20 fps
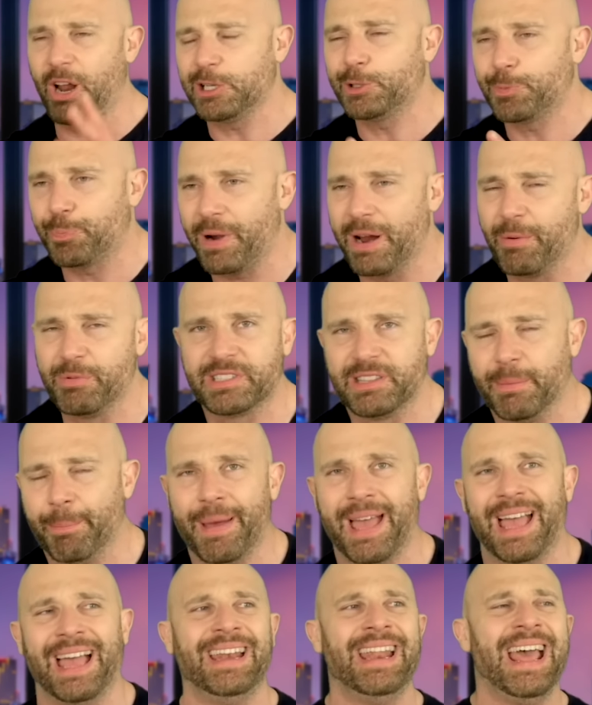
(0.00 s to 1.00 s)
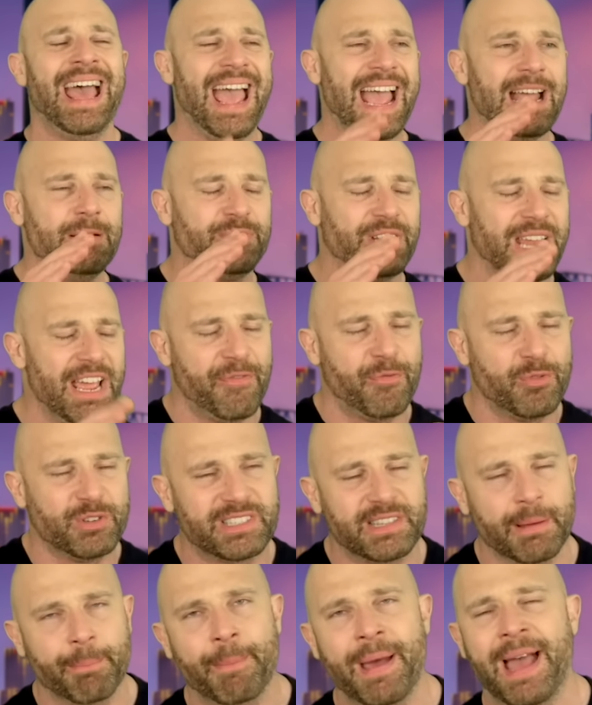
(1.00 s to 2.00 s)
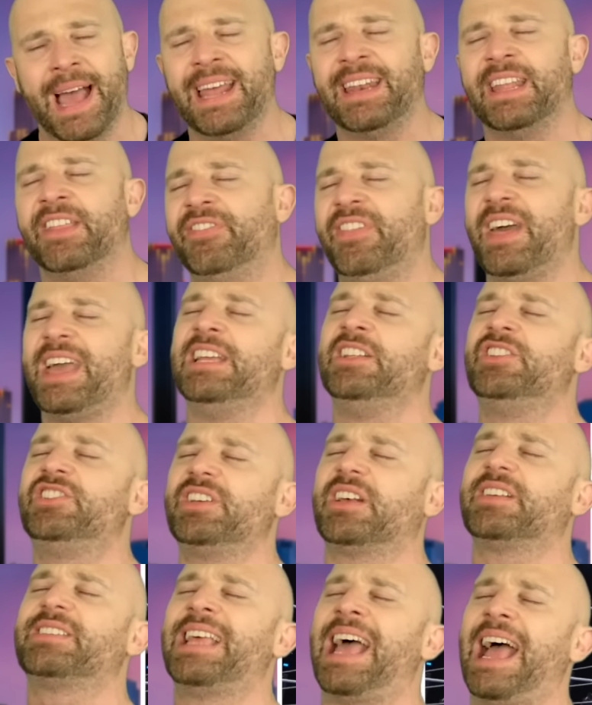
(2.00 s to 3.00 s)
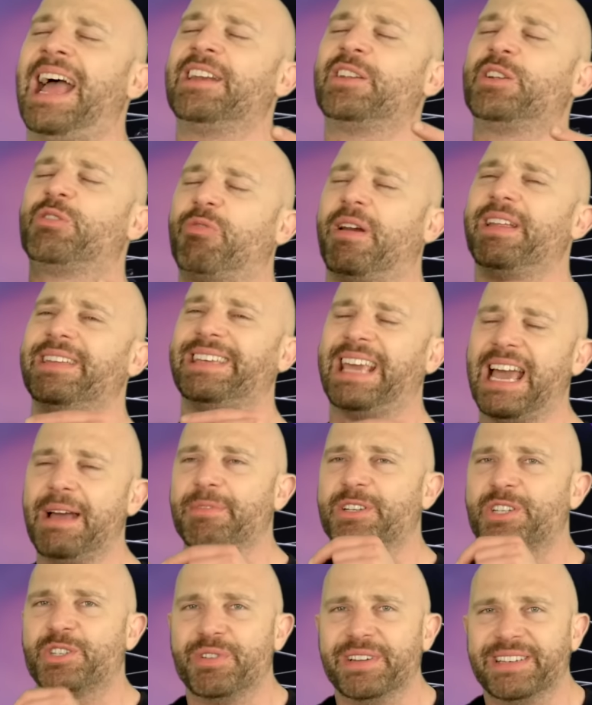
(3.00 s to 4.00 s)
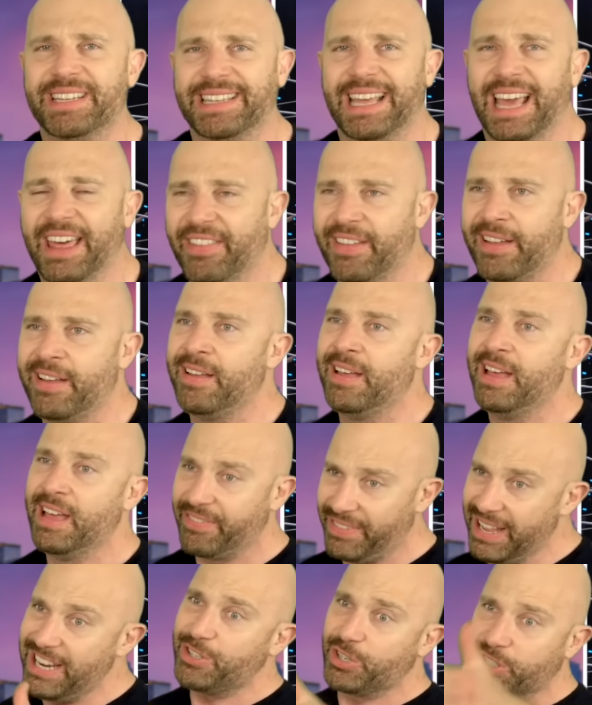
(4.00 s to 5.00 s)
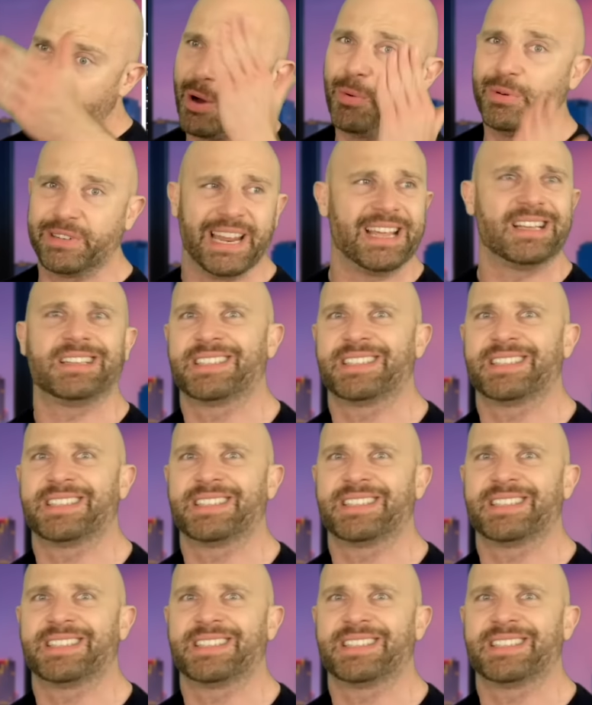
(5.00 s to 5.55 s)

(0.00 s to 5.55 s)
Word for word: Ospreay was the man, MJF was the man, and they just had great chemistry together. They should go and take